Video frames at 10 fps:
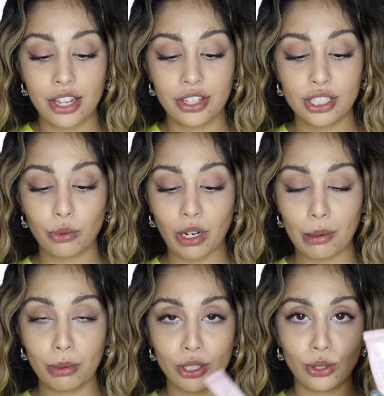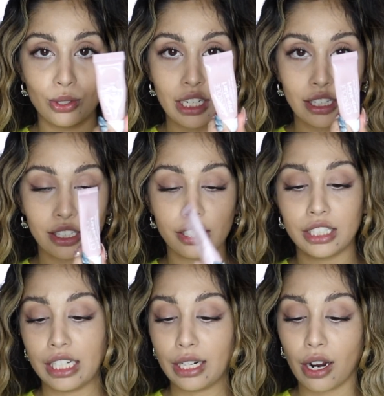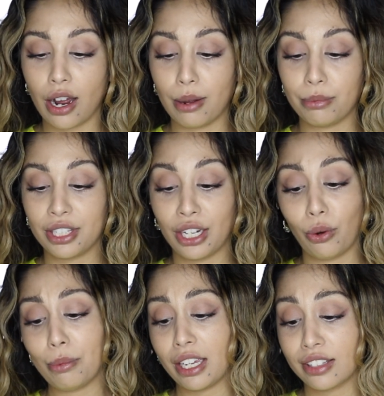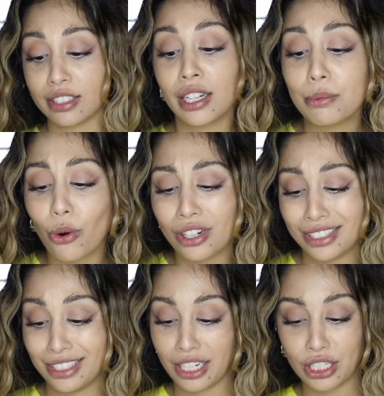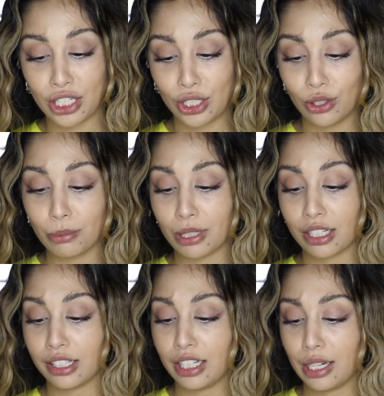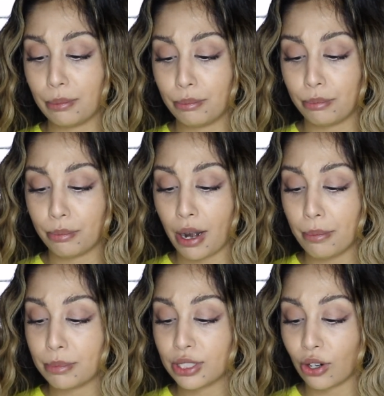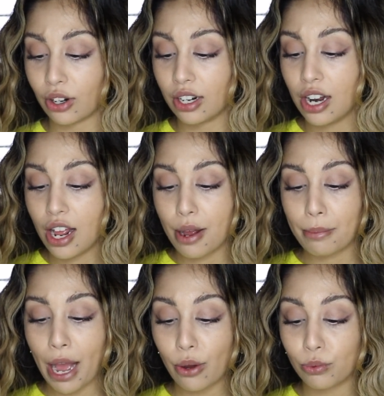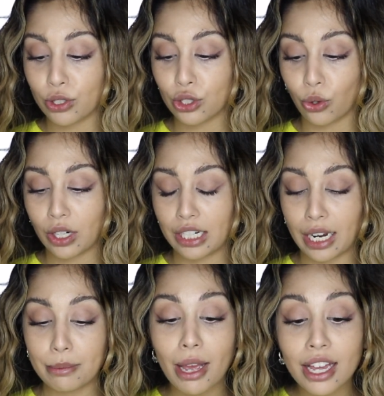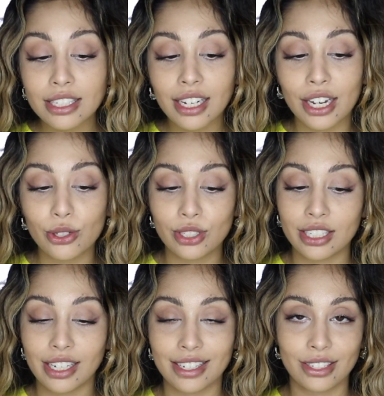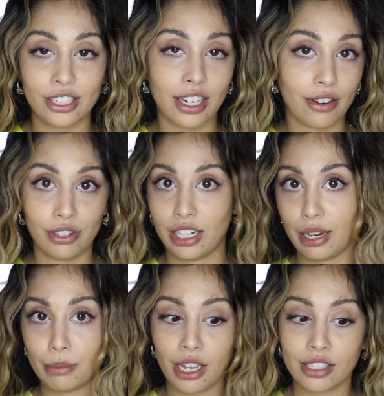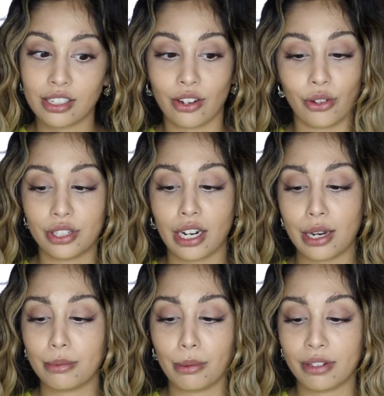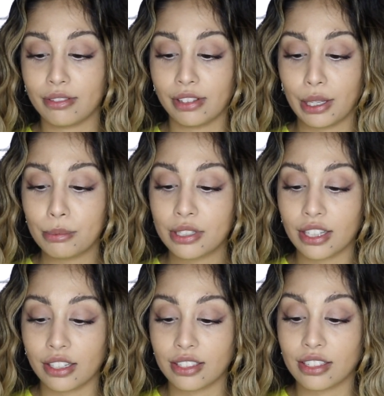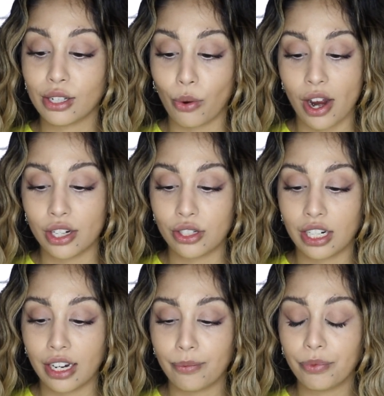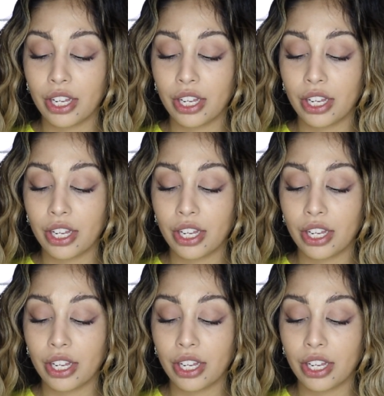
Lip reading: This is what I've been using, the Clinique. They don't make this anymore. It's discontinued, but the Clinique Prep Start Pout Restoring Night Mask. I use this as an everyday mask, like all the time on my lips. It's so hydrating.